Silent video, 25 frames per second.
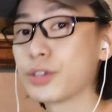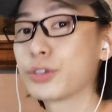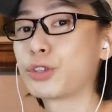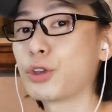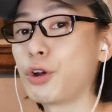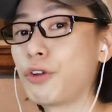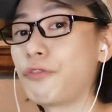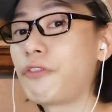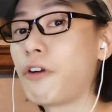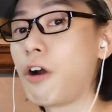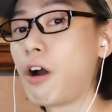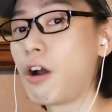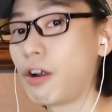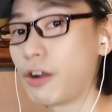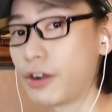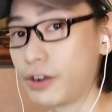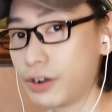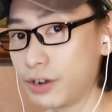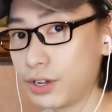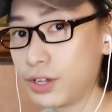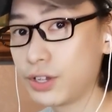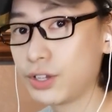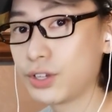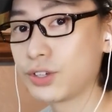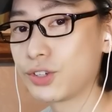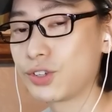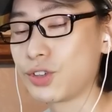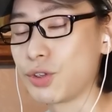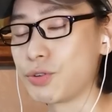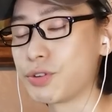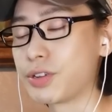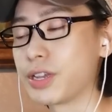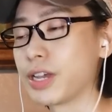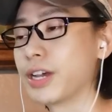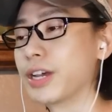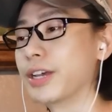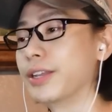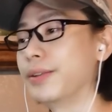So far,
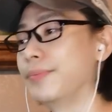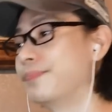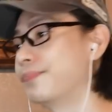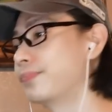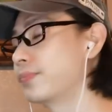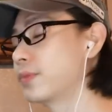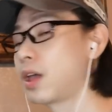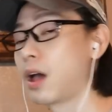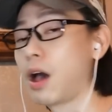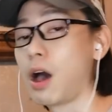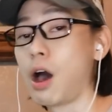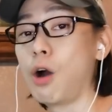so good.